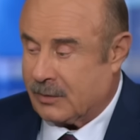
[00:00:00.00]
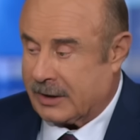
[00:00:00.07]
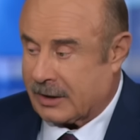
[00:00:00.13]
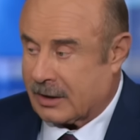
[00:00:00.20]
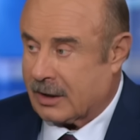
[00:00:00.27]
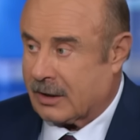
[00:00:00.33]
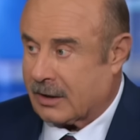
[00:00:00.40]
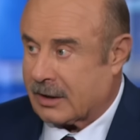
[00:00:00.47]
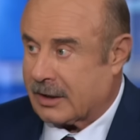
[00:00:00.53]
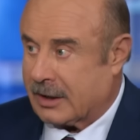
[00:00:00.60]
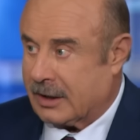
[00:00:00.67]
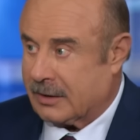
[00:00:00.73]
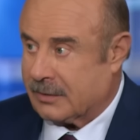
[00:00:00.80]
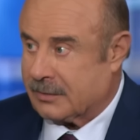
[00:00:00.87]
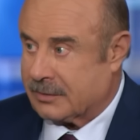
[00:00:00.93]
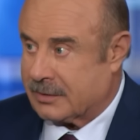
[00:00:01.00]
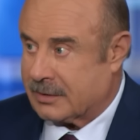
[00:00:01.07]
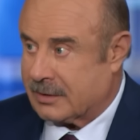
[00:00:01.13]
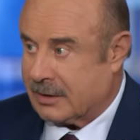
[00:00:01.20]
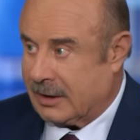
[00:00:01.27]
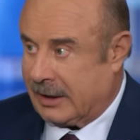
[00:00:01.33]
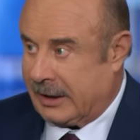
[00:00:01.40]
when a clerk
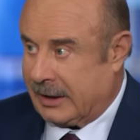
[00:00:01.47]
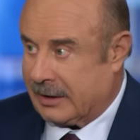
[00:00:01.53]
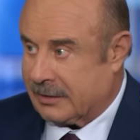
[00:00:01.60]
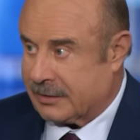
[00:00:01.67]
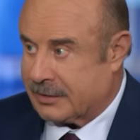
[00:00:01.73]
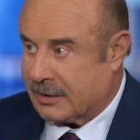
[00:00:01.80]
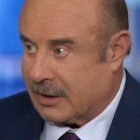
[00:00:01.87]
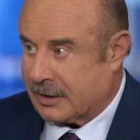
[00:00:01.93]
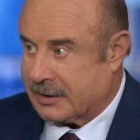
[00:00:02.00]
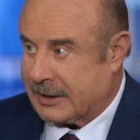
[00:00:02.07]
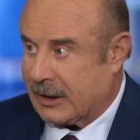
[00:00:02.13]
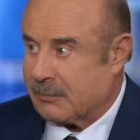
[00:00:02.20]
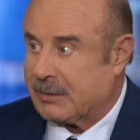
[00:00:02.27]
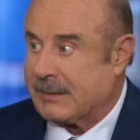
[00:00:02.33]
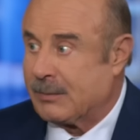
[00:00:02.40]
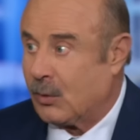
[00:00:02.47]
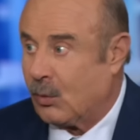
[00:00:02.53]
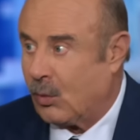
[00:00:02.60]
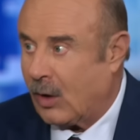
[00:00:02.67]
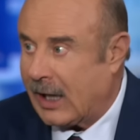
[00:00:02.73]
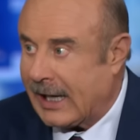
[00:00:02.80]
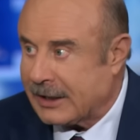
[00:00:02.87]
goes and starts telling people,
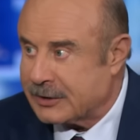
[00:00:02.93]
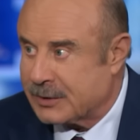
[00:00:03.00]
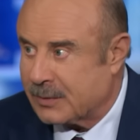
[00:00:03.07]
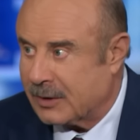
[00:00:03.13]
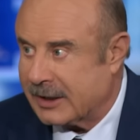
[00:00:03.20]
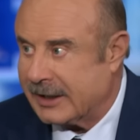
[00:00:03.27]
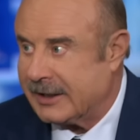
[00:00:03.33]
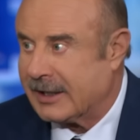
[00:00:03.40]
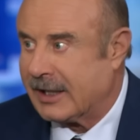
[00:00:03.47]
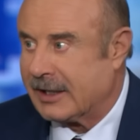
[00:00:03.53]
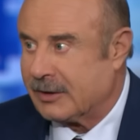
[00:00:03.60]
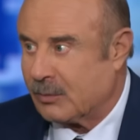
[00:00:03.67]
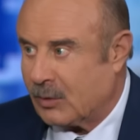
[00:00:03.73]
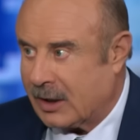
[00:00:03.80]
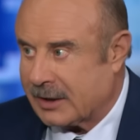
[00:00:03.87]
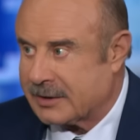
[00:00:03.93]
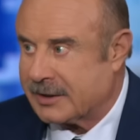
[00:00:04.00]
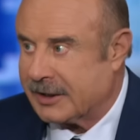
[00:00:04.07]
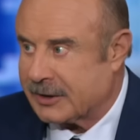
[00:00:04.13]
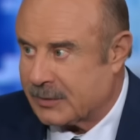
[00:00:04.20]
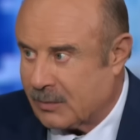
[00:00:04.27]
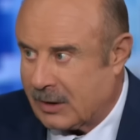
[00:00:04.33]
watch what he does, watch
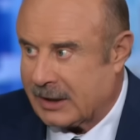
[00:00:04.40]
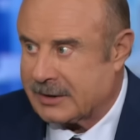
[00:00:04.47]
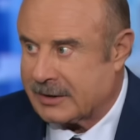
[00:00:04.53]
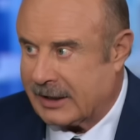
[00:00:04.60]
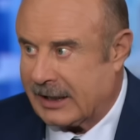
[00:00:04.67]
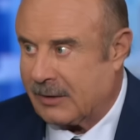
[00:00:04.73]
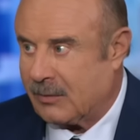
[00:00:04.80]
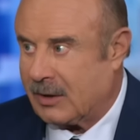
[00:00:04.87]
this, watch that,